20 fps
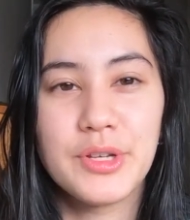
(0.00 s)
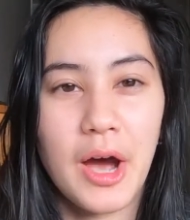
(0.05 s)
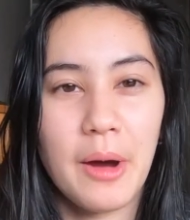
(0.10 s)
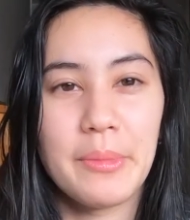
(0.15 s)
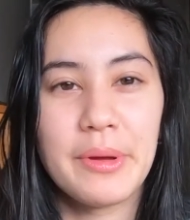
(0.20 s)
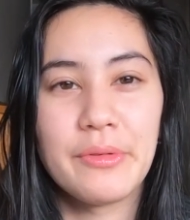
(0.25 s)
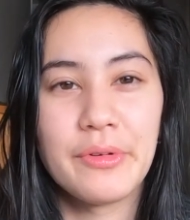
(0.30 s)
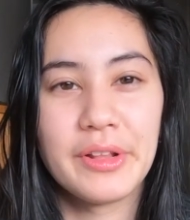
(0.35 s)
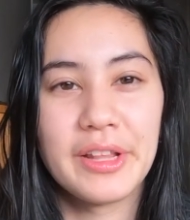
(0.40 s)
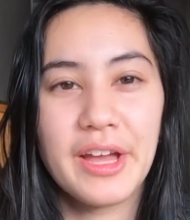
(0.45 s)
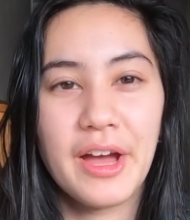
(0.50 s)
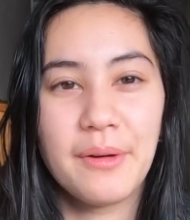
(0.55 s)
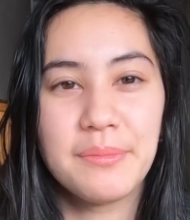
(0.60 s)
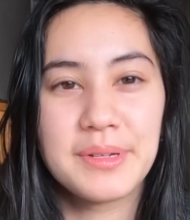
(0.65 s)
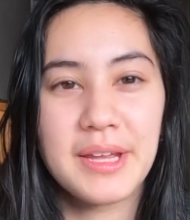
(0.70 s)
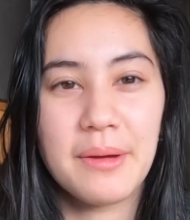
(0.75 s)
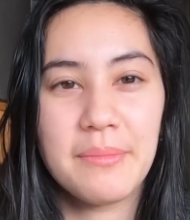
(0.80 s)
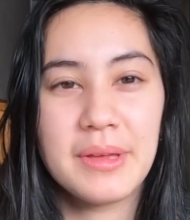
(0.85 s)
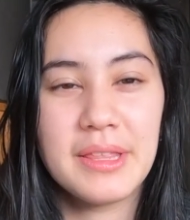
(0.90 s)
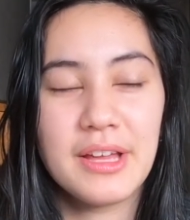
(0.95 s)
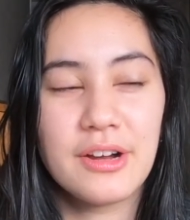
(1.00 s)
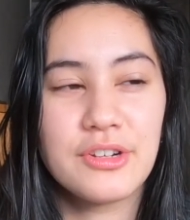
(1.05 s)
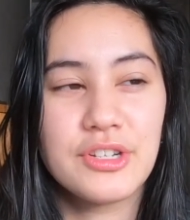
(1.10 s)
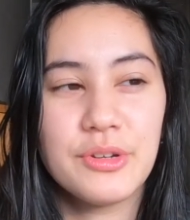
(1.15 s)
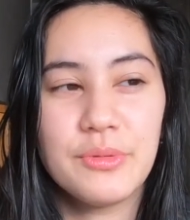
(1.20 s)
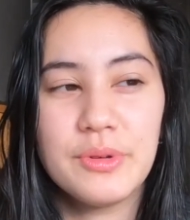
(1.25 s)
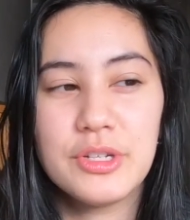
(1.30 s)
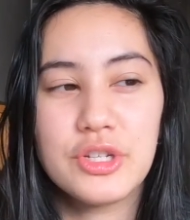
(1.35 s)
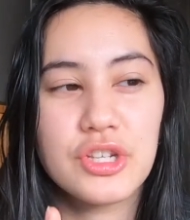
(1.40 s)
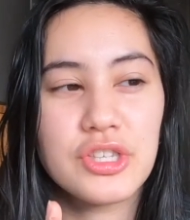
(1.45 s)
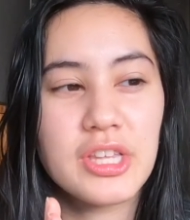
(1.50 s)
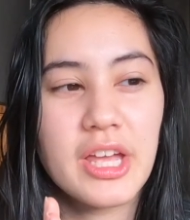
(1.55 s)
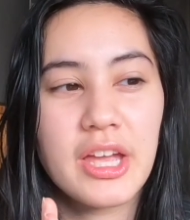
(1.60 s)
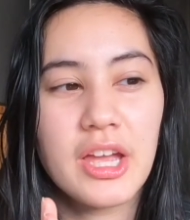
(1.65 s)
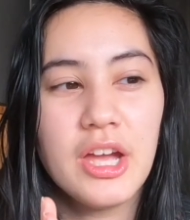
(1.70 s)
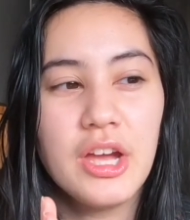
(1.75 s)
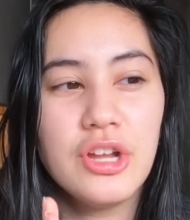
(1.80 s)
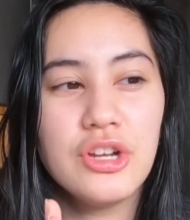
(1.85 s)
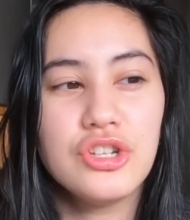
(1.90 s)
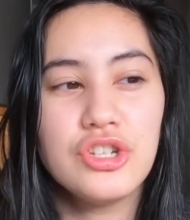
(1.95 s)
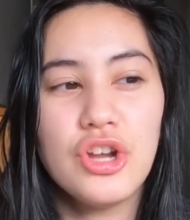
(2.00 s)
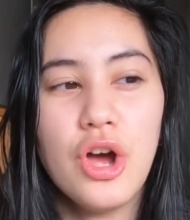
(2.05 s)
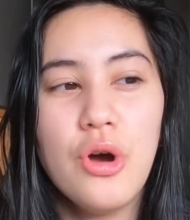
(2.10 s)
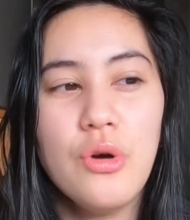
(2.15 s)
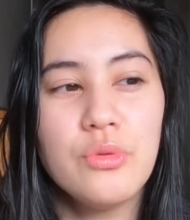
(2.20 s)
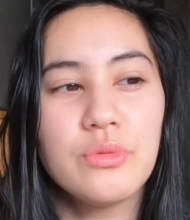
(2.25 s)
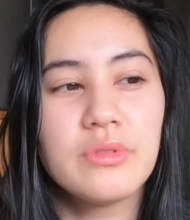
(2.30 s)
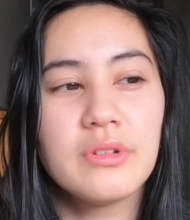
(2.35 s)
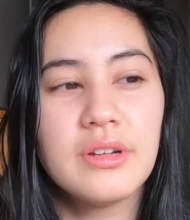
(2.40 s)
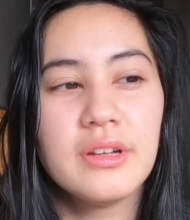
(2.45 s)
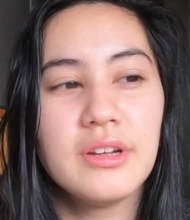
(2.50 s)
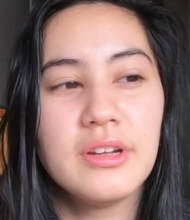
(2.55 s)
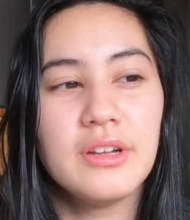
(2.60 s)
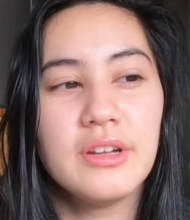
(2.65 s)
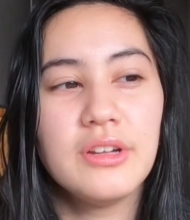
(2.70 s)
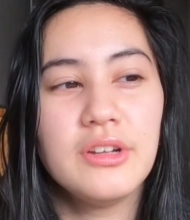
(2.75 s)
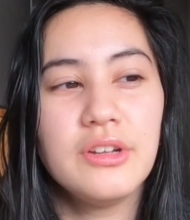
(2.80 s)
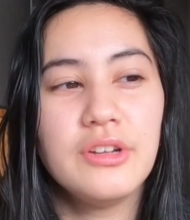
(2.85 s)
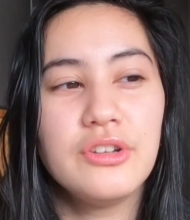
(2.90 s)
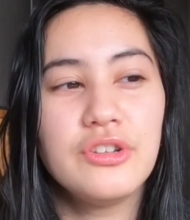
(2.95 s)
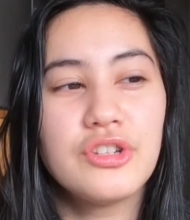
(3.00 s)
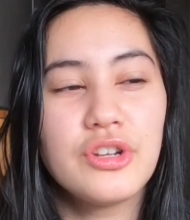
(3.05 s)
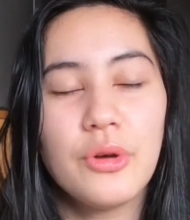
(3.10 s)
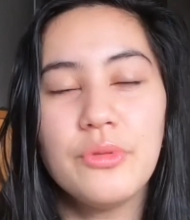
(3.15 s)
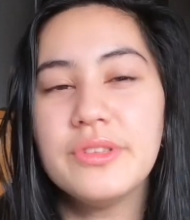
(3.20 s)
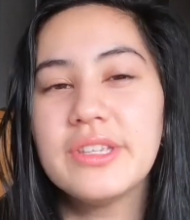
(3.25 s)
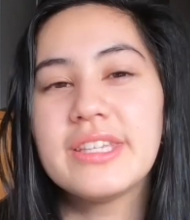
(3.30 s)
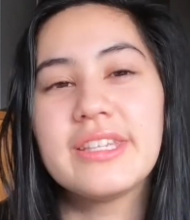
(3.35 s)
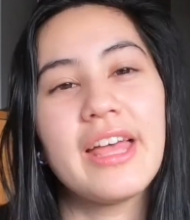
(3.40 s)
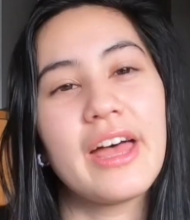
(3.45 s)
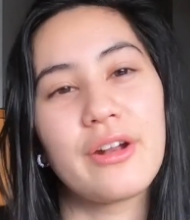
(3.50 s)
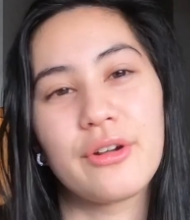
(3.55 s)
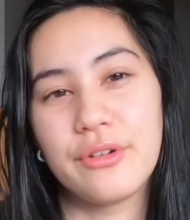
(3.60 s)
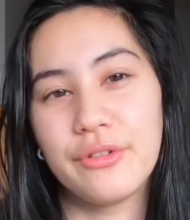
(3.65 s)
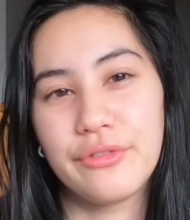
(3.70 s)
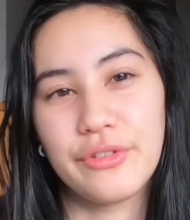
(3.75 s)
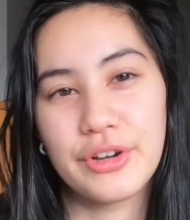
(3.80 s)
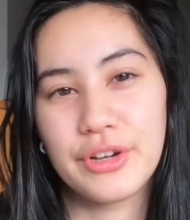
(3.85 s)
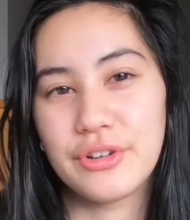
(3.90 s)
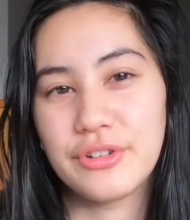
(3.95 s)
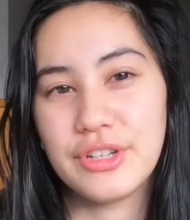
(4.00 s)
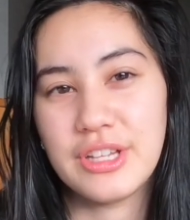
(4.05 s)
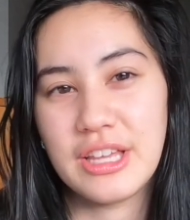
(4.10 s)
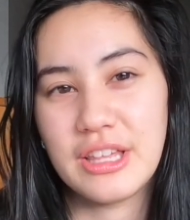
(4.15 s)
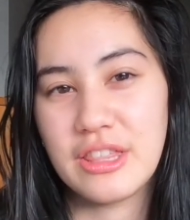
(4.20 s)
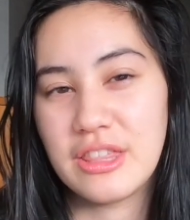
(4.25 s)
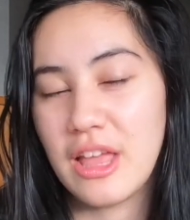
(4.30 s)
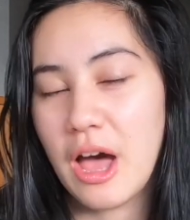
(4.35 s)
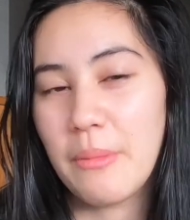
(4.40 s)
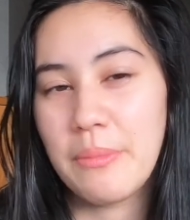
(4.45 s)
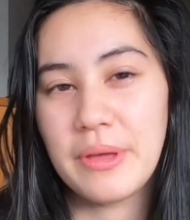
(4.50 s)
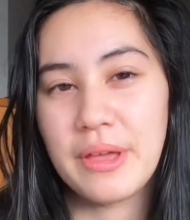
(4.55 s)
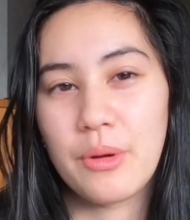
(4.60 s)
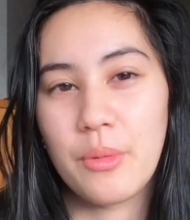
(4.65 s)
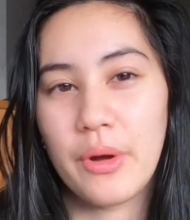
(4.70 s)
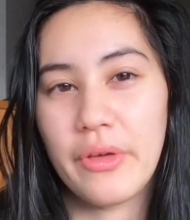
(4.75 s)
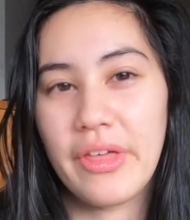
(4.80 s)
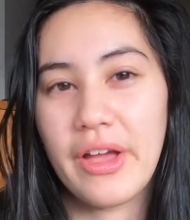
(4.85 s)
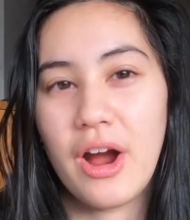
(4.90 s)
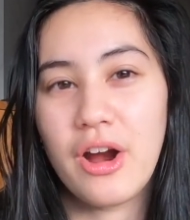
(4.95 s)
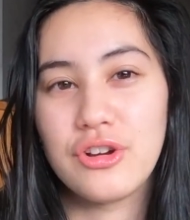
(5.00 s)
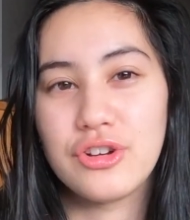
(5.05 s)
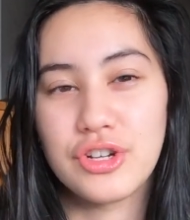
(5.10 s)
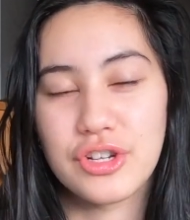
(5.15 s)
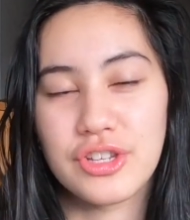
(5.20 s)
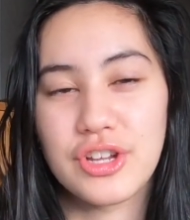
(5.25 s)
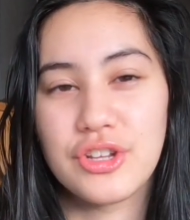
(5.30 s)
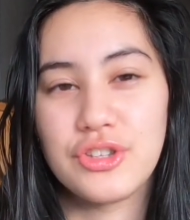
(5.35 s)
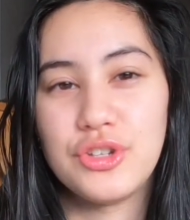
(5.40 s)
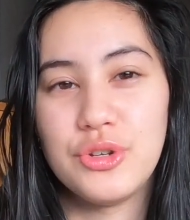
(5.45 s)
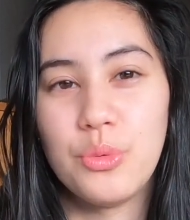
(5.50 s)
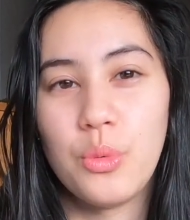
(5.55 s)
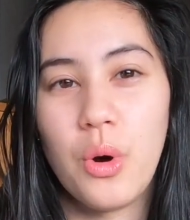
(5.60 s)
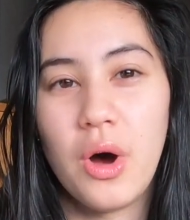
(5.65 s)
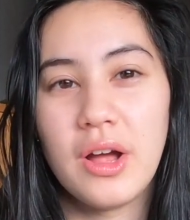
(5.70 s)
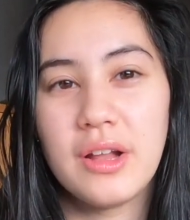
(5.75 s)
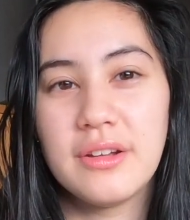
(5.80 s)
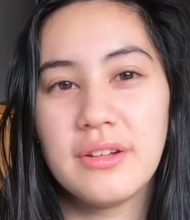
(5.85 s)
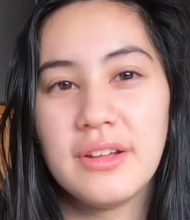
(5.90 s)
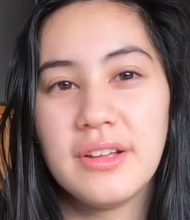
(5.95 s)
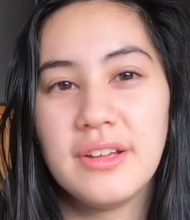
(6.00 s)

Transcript: Tommy really helped get me there too. He's just like, don't settle for your teeth not being where they are just because you want